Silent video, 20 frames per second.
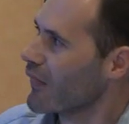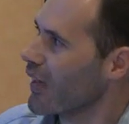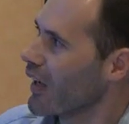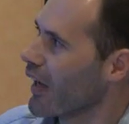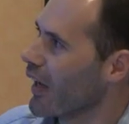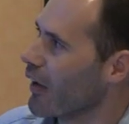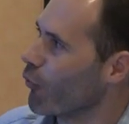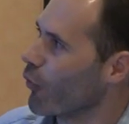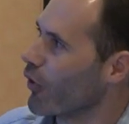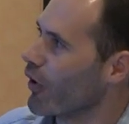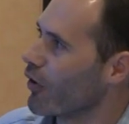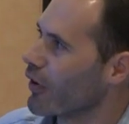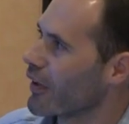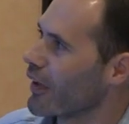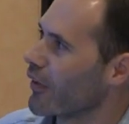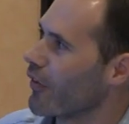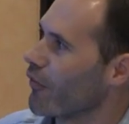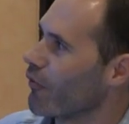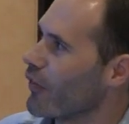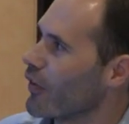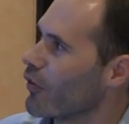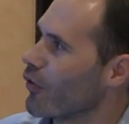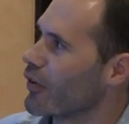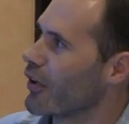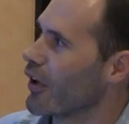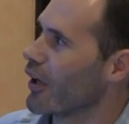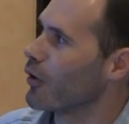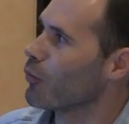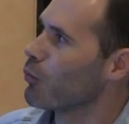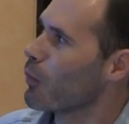And when you look at the
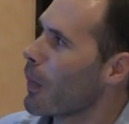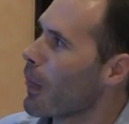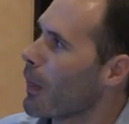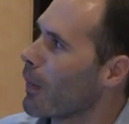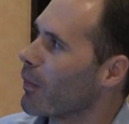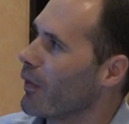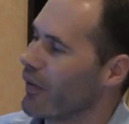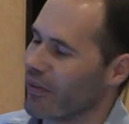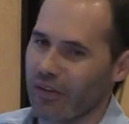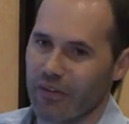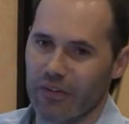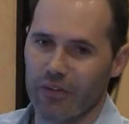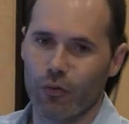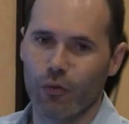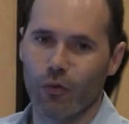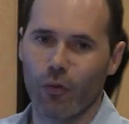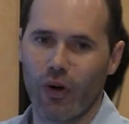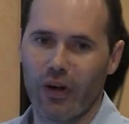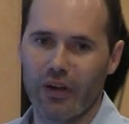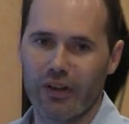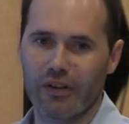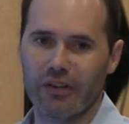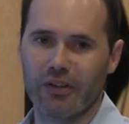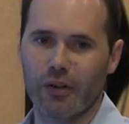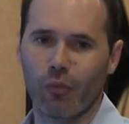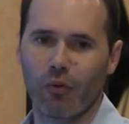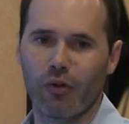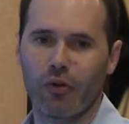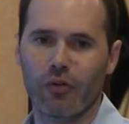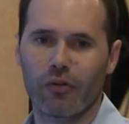phenotype, this is quite
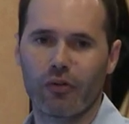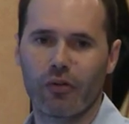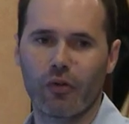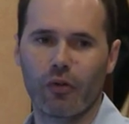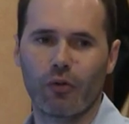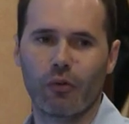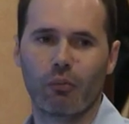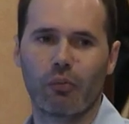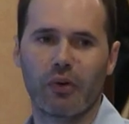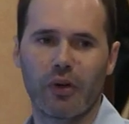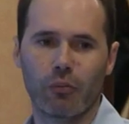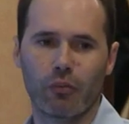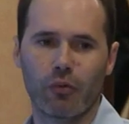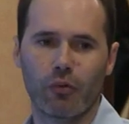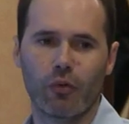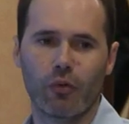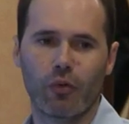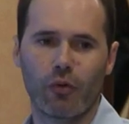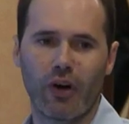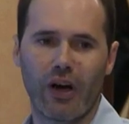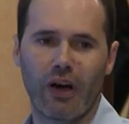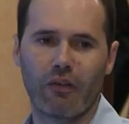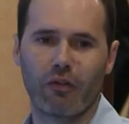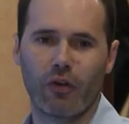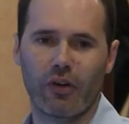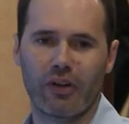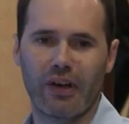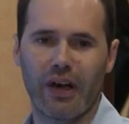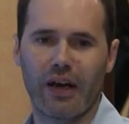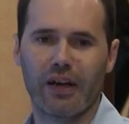similar to people who have
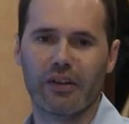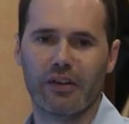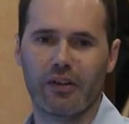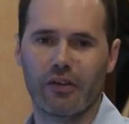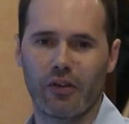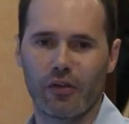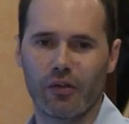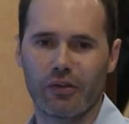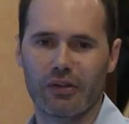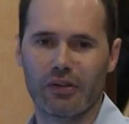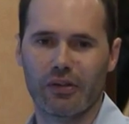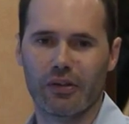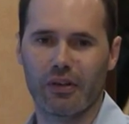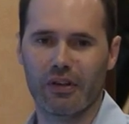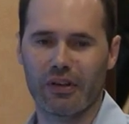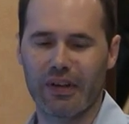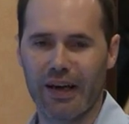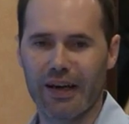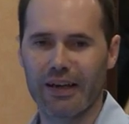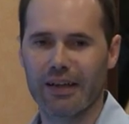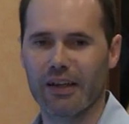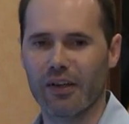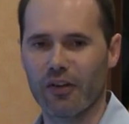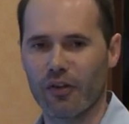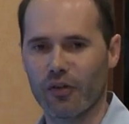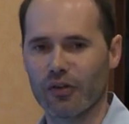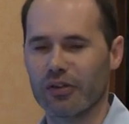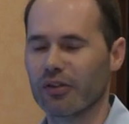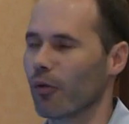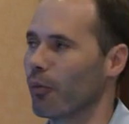a diet-induced
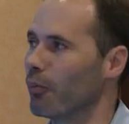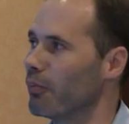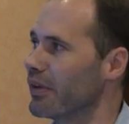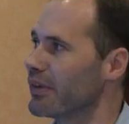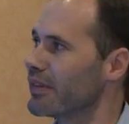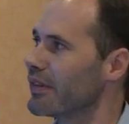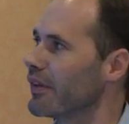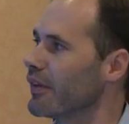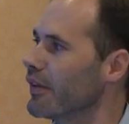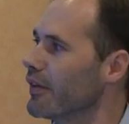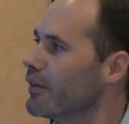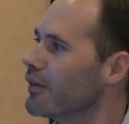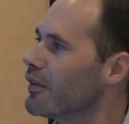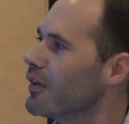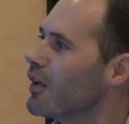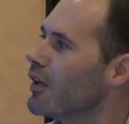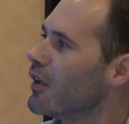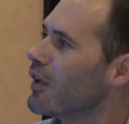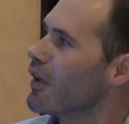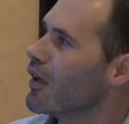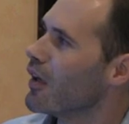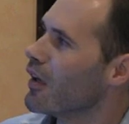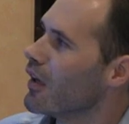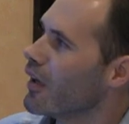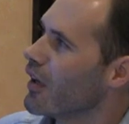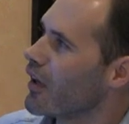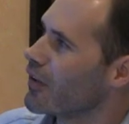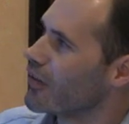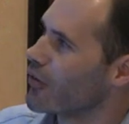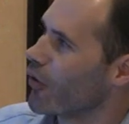obesity.
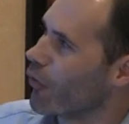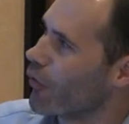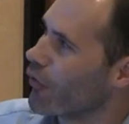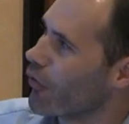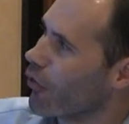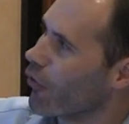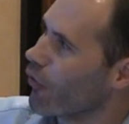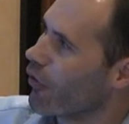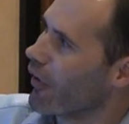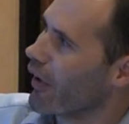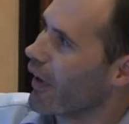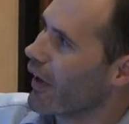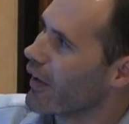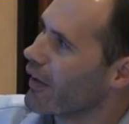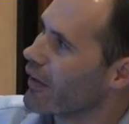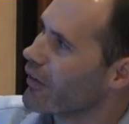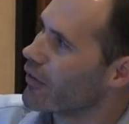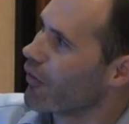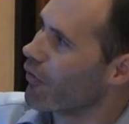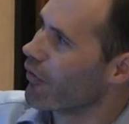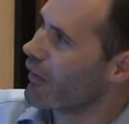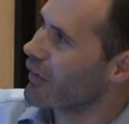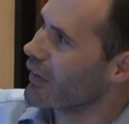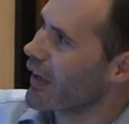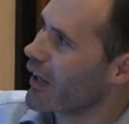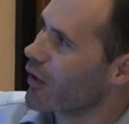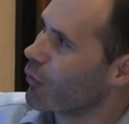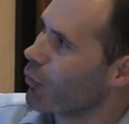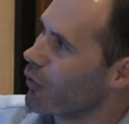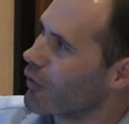So through the age of these
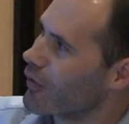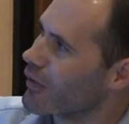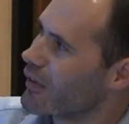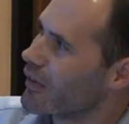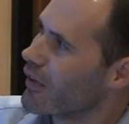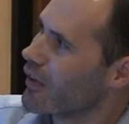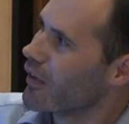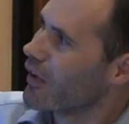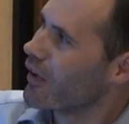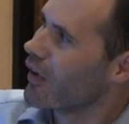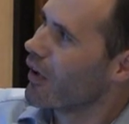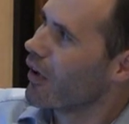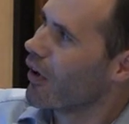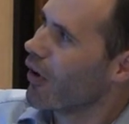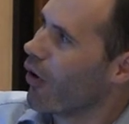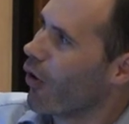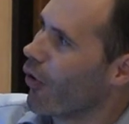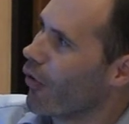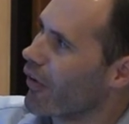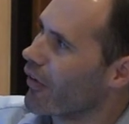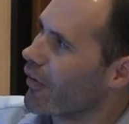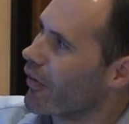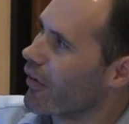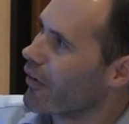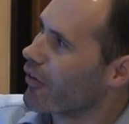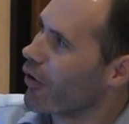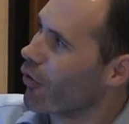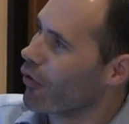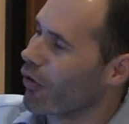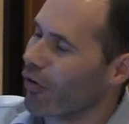animals, only the
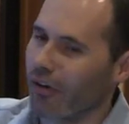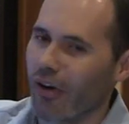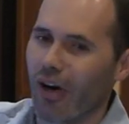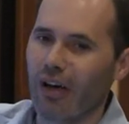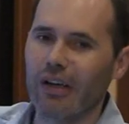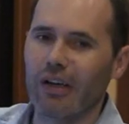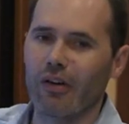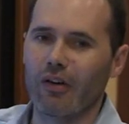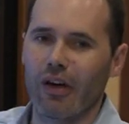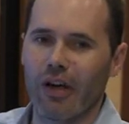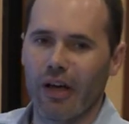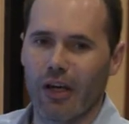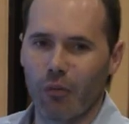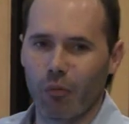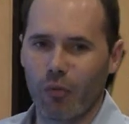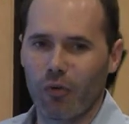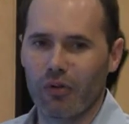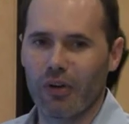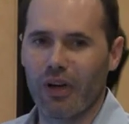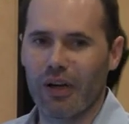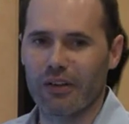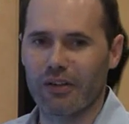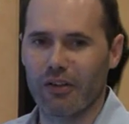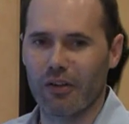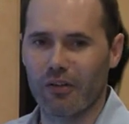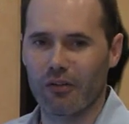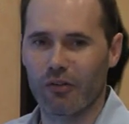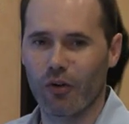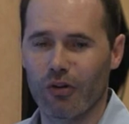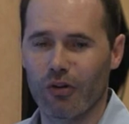total knockout animal has
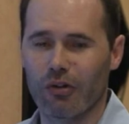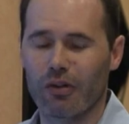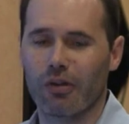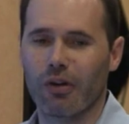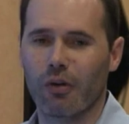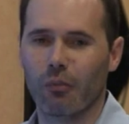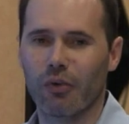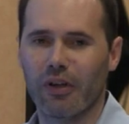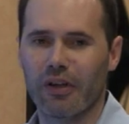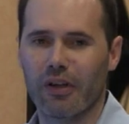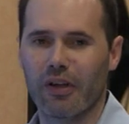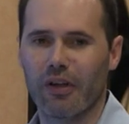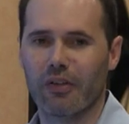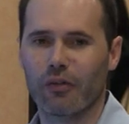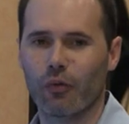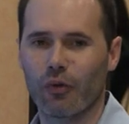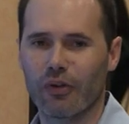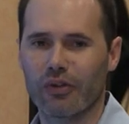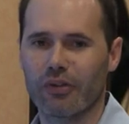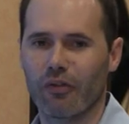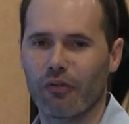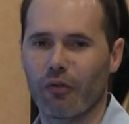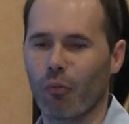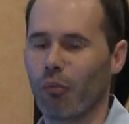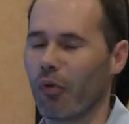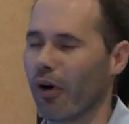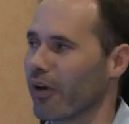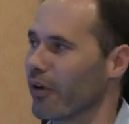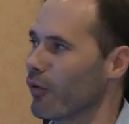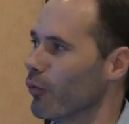a complete increase of the
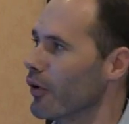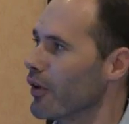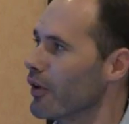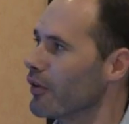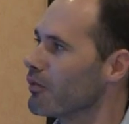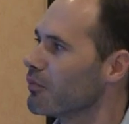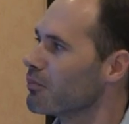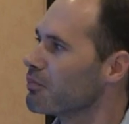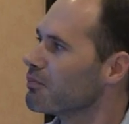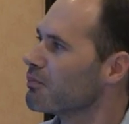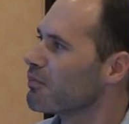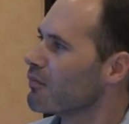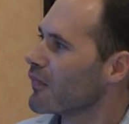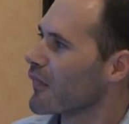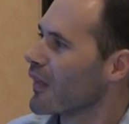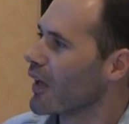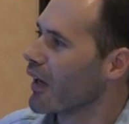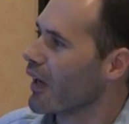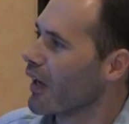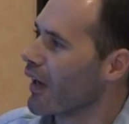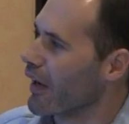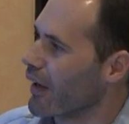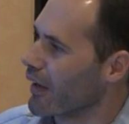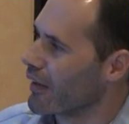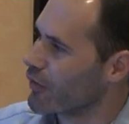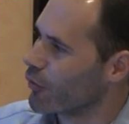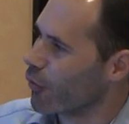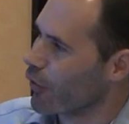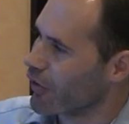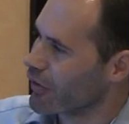body weight. And
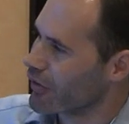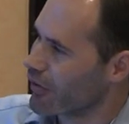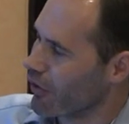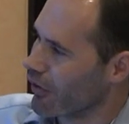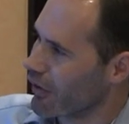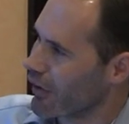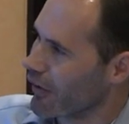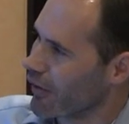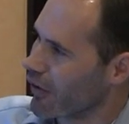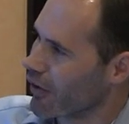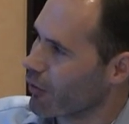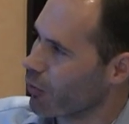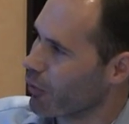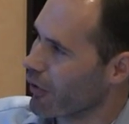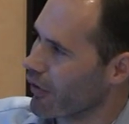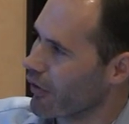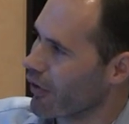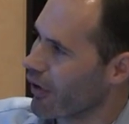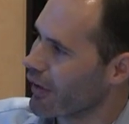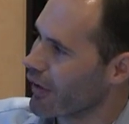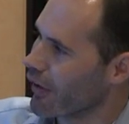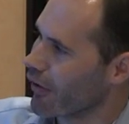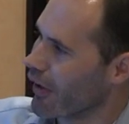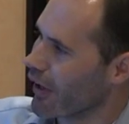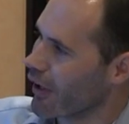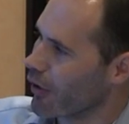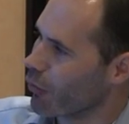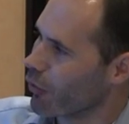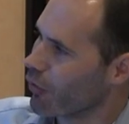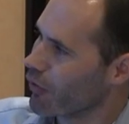as well as you look at the complete knockout
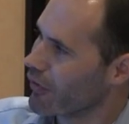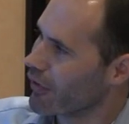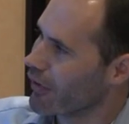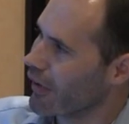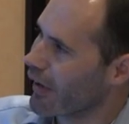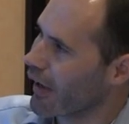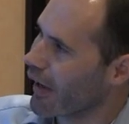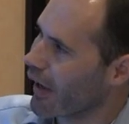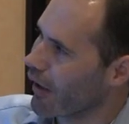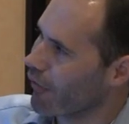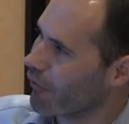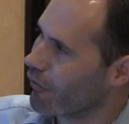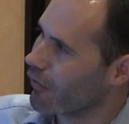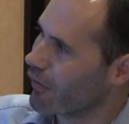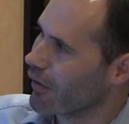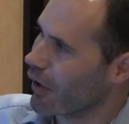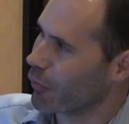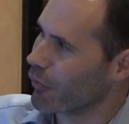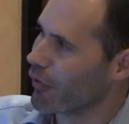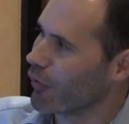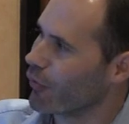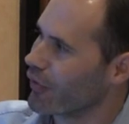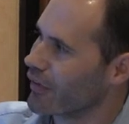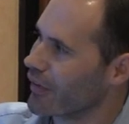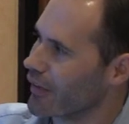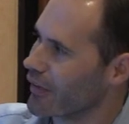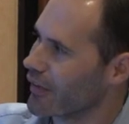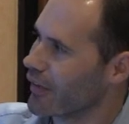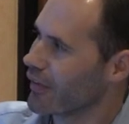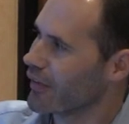animal, you have leptin
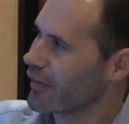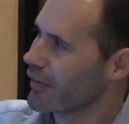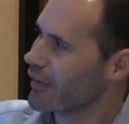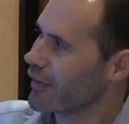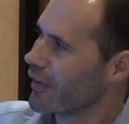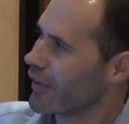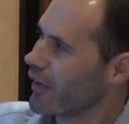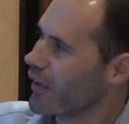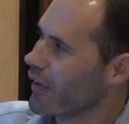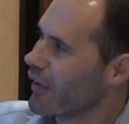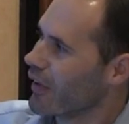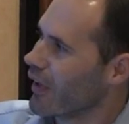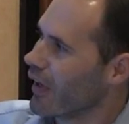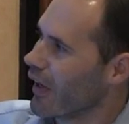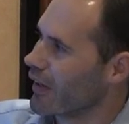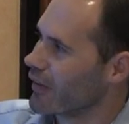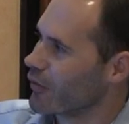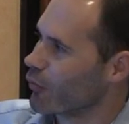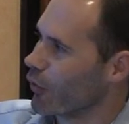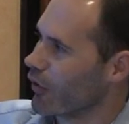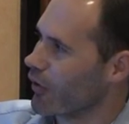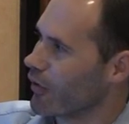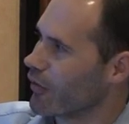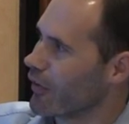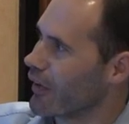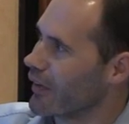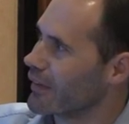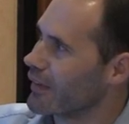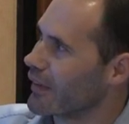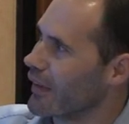resistance as well
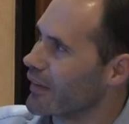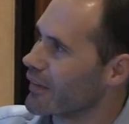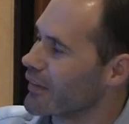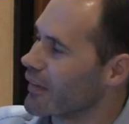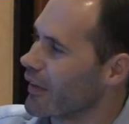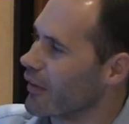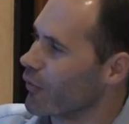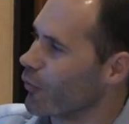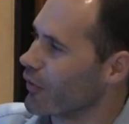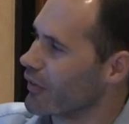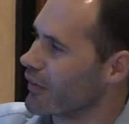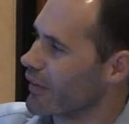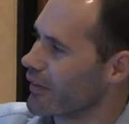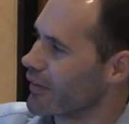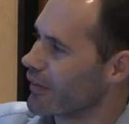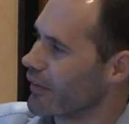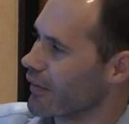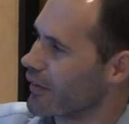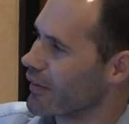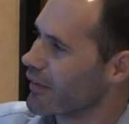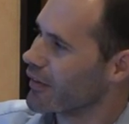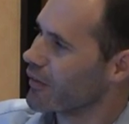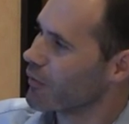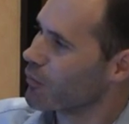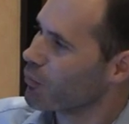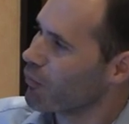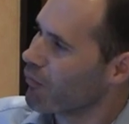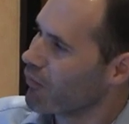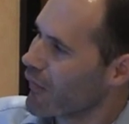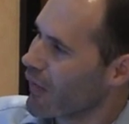as insulin resistance.
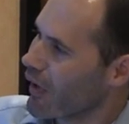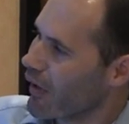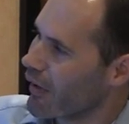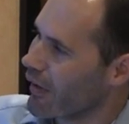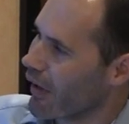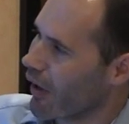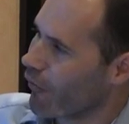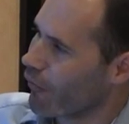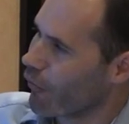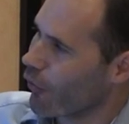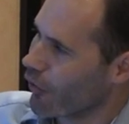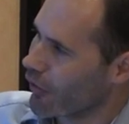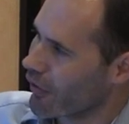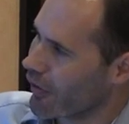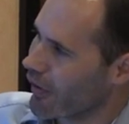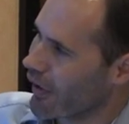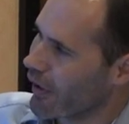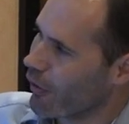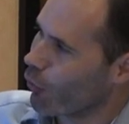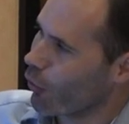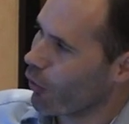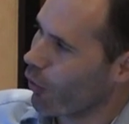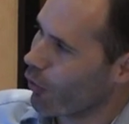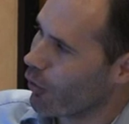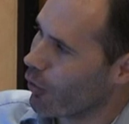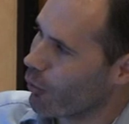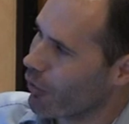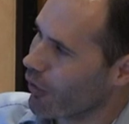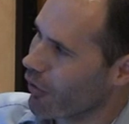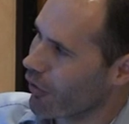Now for today, we'll
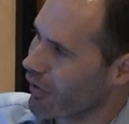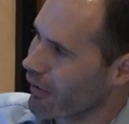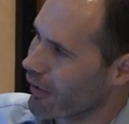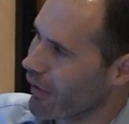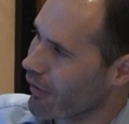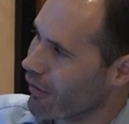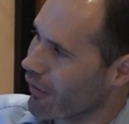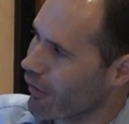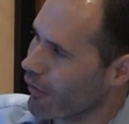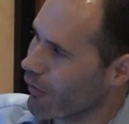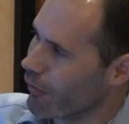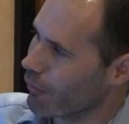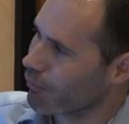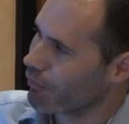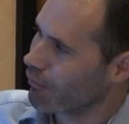only be looking at the